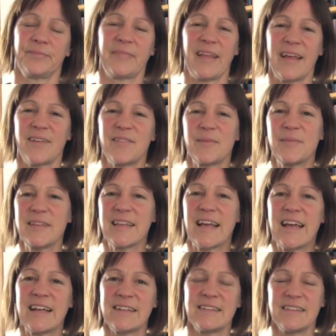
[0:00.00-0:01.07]
Yeah, rubbing the
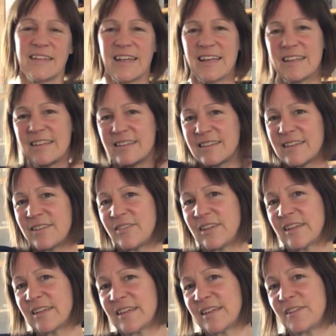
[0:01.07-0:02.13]
hands together, just
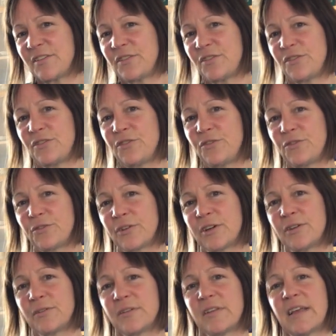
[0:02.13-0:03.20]
giving a nice
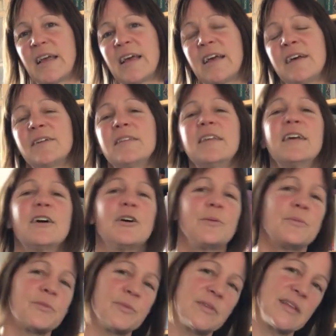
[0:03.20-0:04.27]
stroke down the
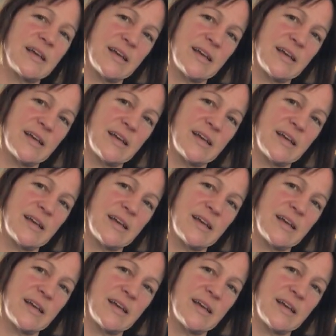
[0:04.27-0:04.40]
arms with the